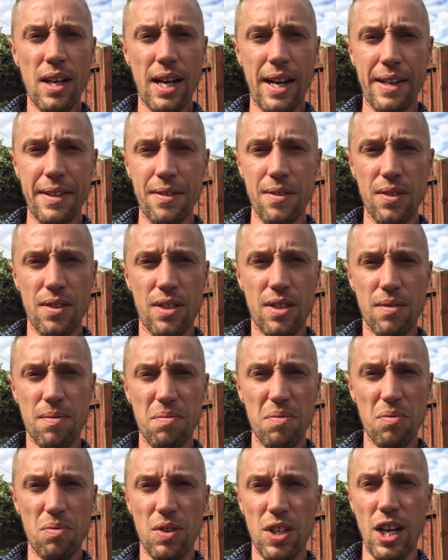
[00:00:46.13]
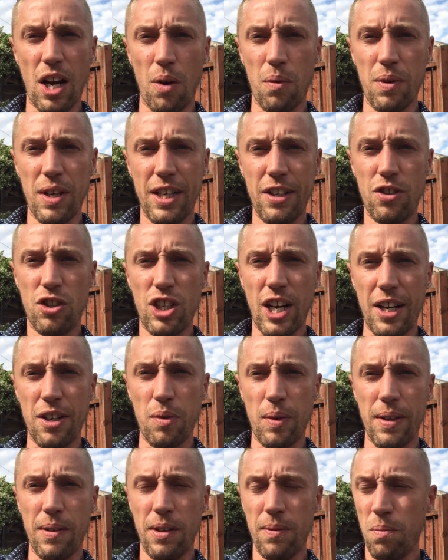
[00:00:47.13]
and the only
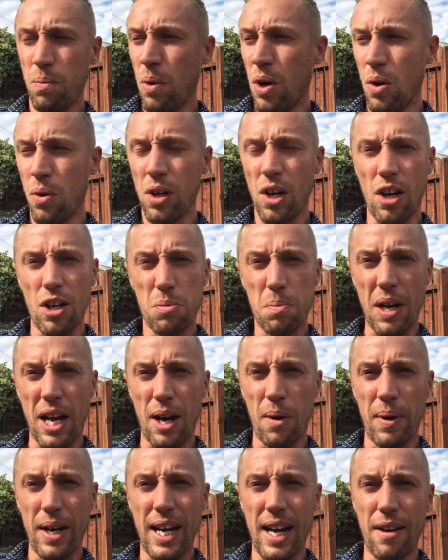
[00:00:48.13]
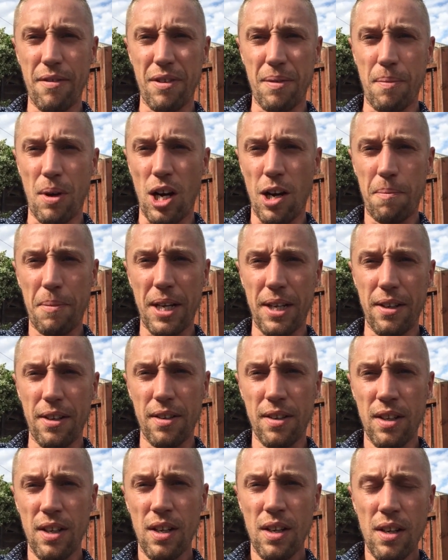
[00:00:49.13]
genuine world-class player we have, in my
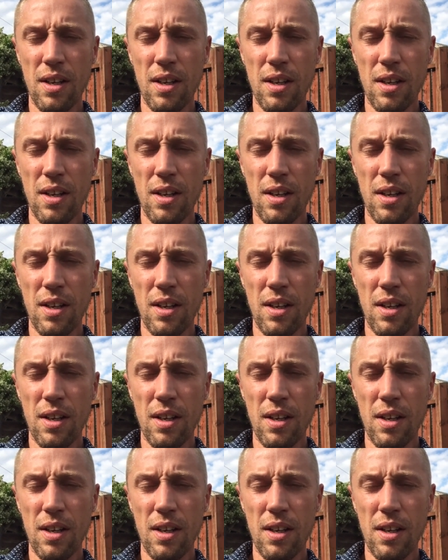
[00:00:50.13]
opinion.